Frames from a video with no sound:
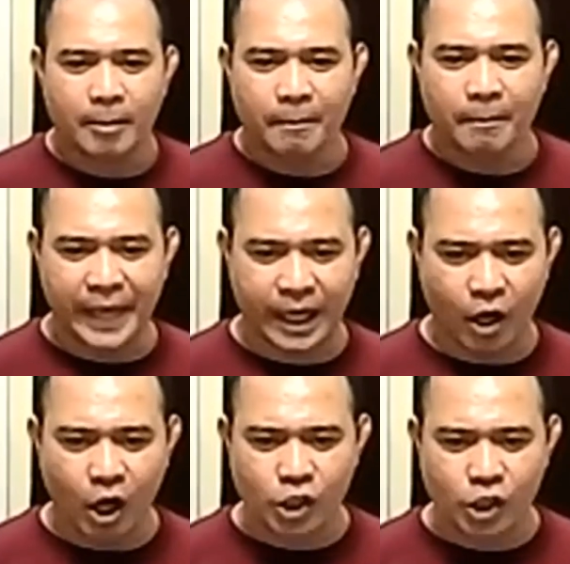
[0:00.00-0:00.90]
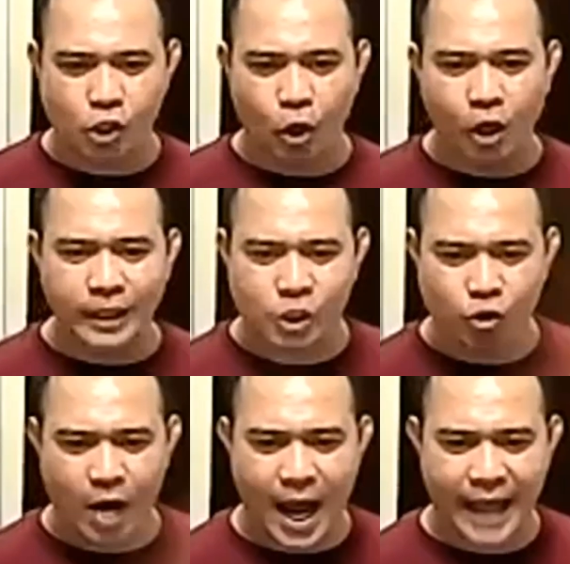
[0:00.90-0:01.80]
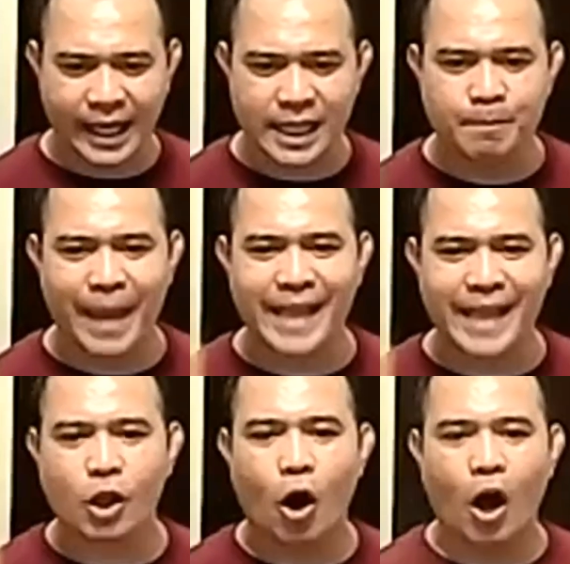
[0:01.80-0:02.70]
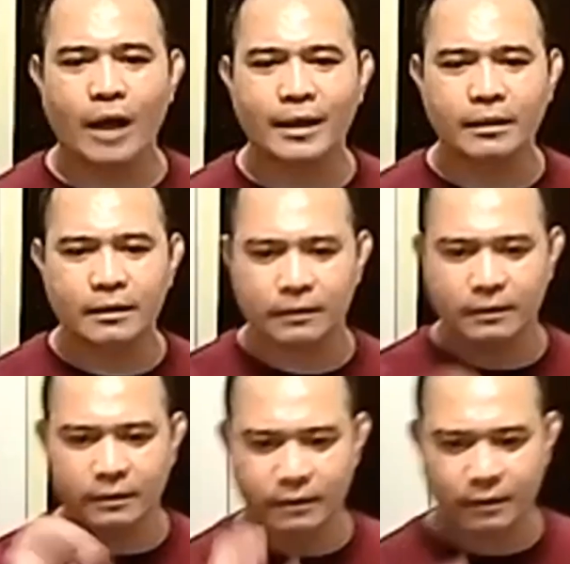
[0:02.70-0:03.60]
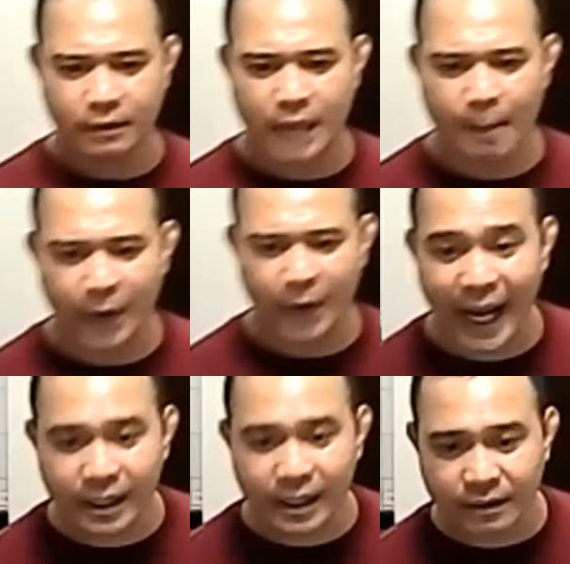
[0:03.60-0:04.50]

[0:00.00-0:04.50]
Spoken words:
Because all the strike is based on number 8